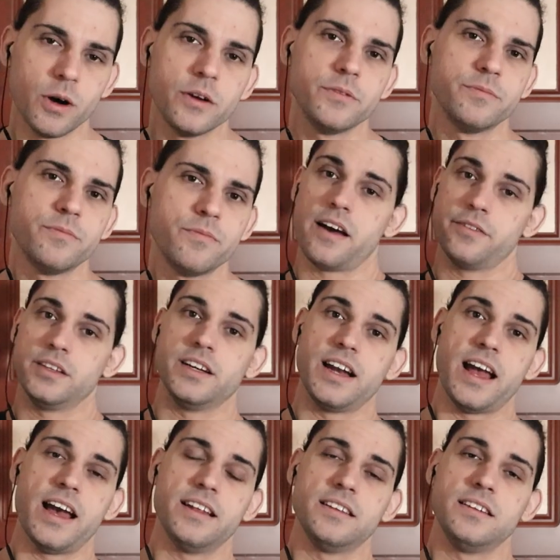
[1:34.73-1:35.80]
won. After
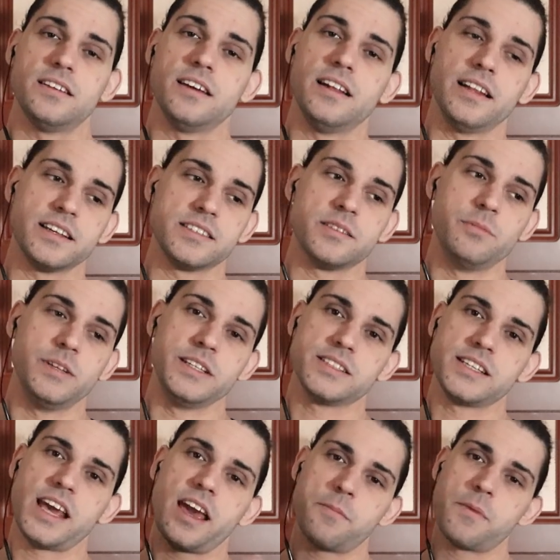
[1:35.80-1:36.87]
that, Alexa
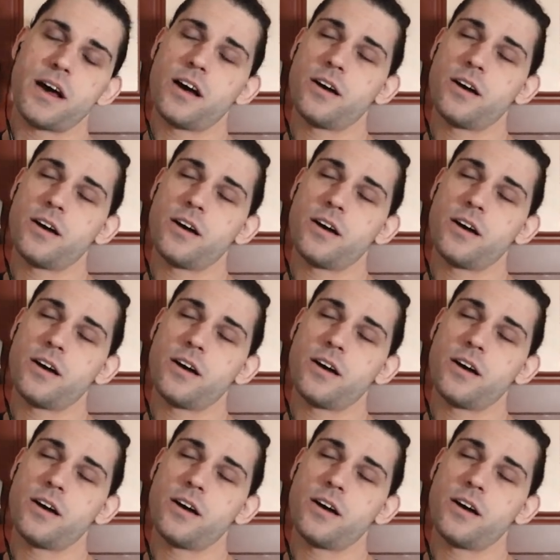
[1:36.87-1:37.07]
Bliss came